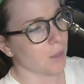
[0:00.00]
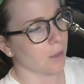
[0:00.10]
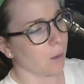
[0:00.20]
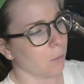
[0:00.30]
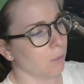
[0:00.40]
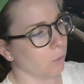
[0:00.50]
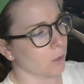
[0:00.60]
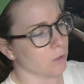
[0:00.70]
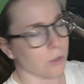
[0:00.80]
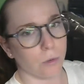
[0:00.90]
thumb
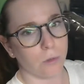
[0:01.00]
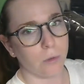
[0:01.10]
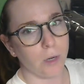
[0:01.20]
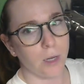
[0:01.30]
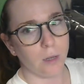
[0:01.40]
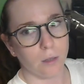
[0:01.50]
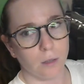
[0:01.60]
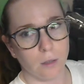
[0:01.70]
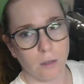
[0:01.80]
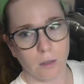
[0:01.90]
1, 2, 3,
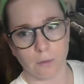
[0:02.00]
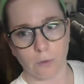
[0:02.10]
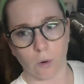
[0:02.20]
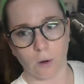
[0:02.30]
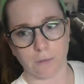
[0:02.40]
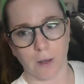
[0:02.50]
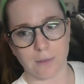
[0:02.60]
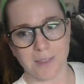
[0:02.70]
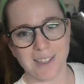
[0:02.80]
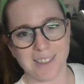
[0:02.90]
4, 5,
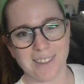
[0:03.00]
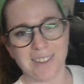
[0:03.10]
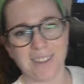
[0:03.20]
6,